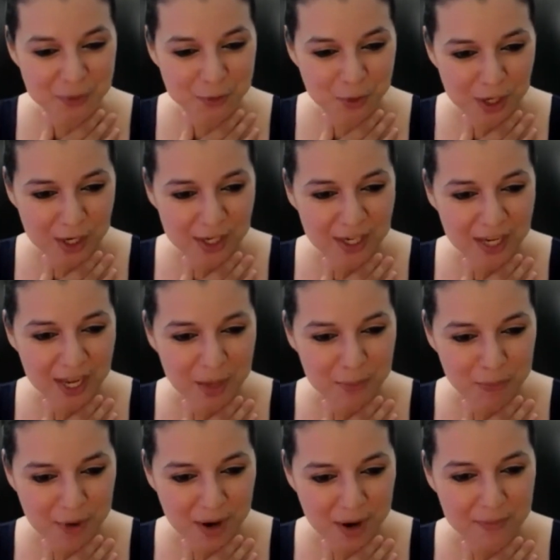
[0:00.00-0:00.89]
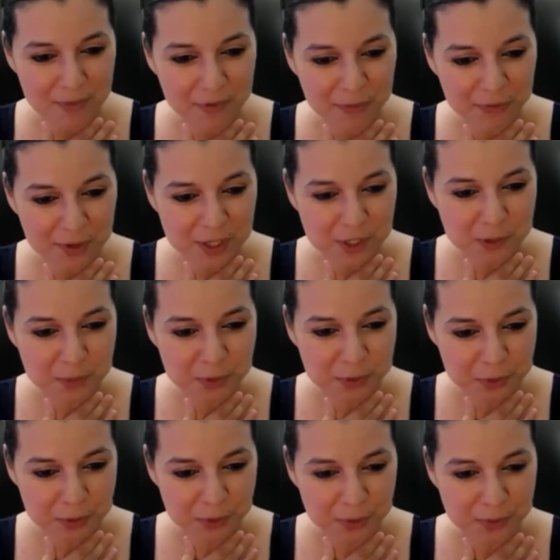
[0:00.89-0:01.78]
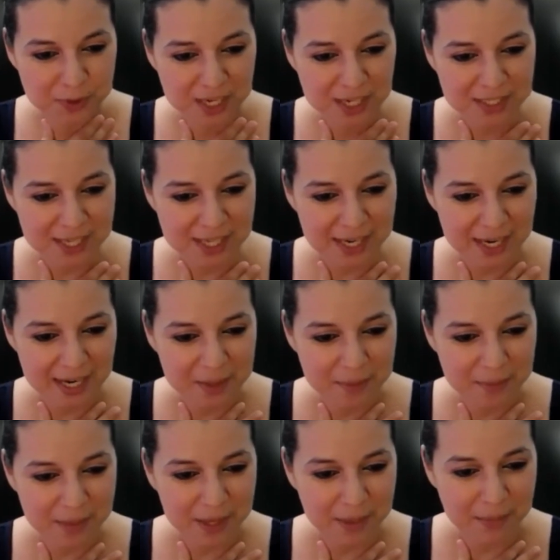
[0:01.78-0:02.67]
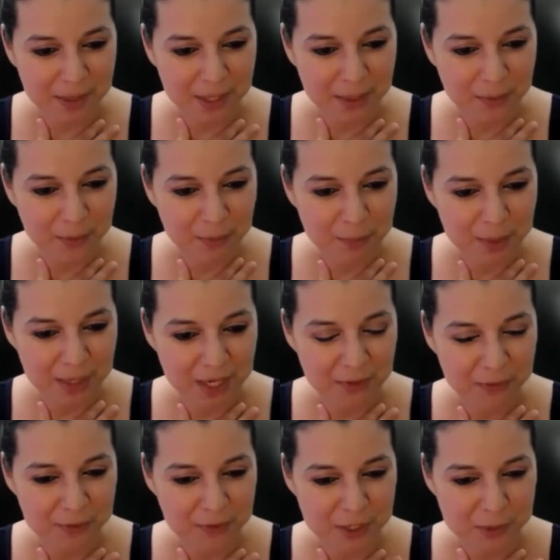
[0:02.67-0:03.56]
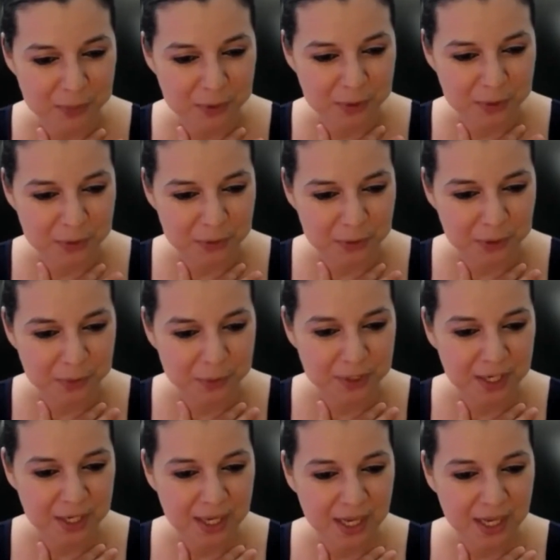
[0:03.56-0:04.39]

run a private Facebook group. Sounds like I can make money with paid Facebook groups.